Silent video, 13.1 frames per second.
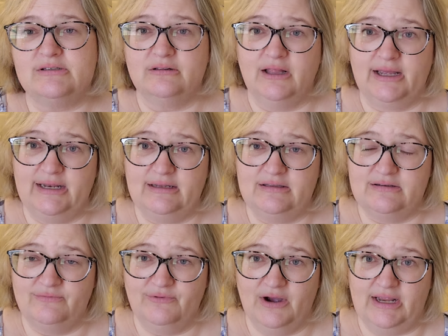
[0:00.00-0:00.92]
delighted
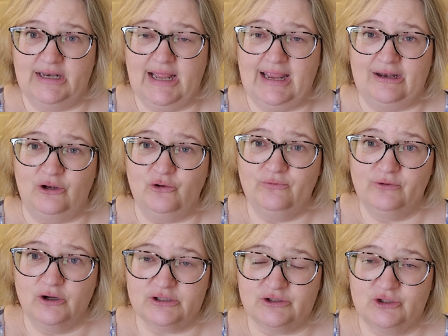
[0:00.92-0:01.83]
to find a new
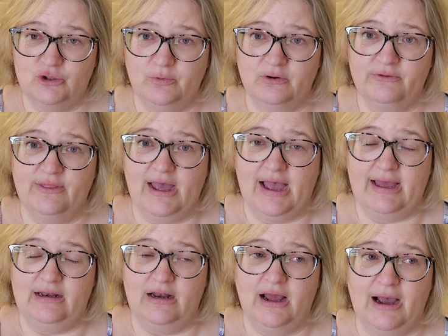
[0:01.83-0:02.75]
floss tuber
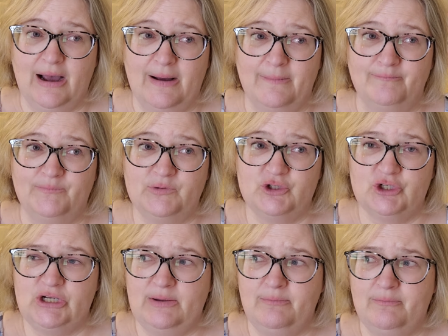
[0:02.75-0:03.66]
that um,
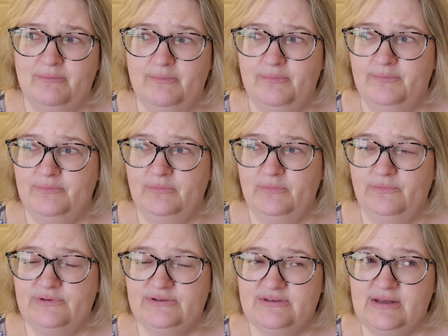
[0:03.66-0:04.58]
she
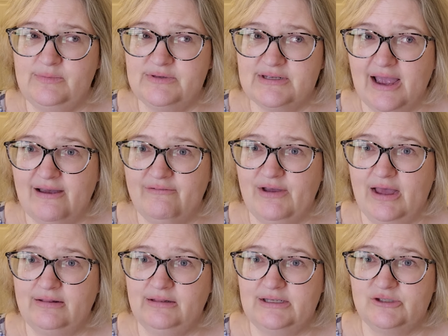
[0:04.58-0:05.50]
seems to have
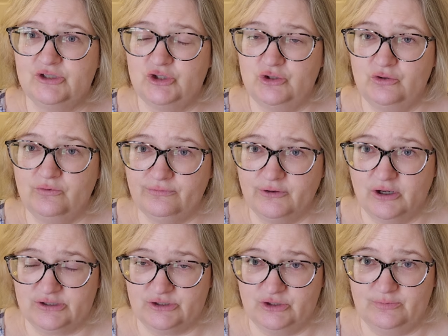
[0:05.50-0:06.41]
at least two
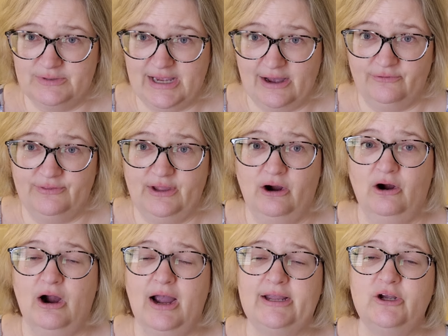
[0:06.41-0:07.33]
floss tubes out
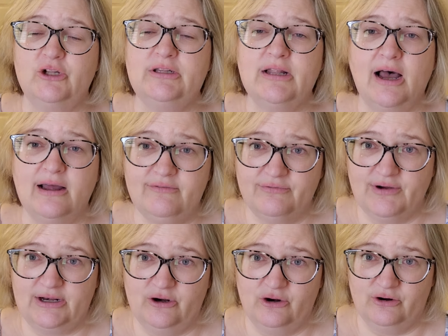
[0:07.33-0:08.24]
there. I could not
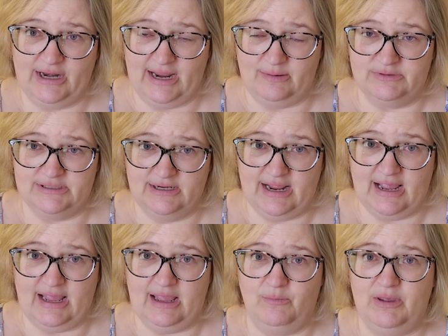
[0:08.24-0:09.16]
find her name
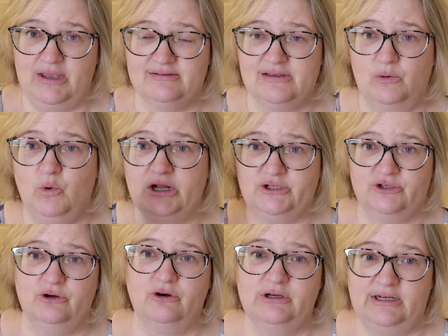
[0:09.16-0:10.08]
today because I
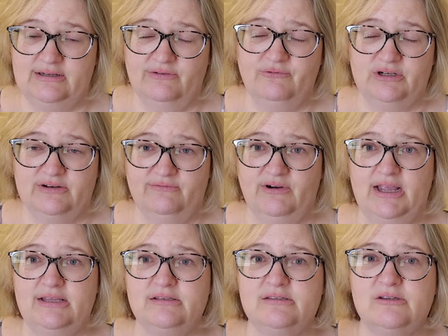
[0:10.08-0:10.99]
watched her on a different
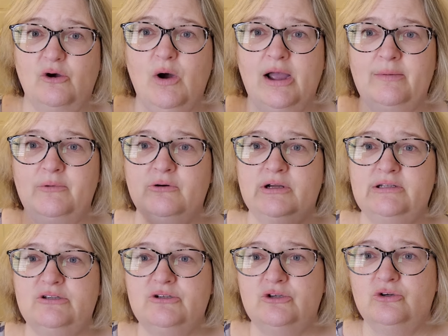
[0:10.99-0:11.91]
device. So I'm going
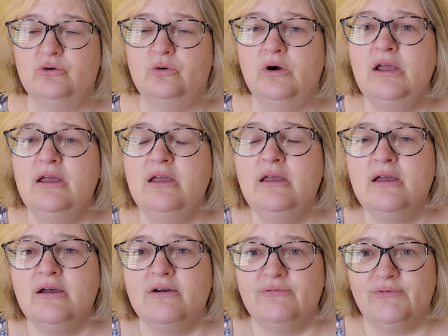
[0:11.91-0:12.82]
to
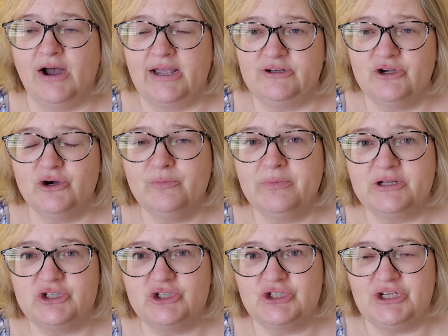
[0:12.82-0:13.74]
find her,
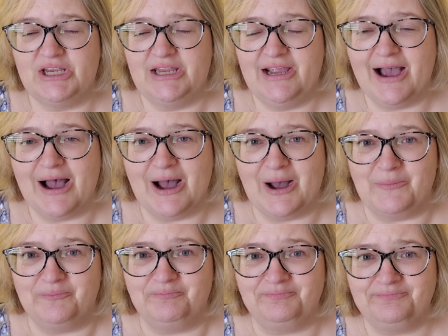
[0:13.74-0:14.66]
but she
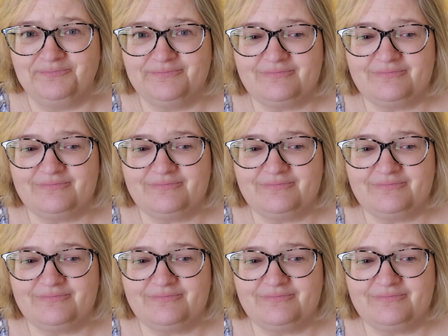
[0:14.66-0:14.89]
um,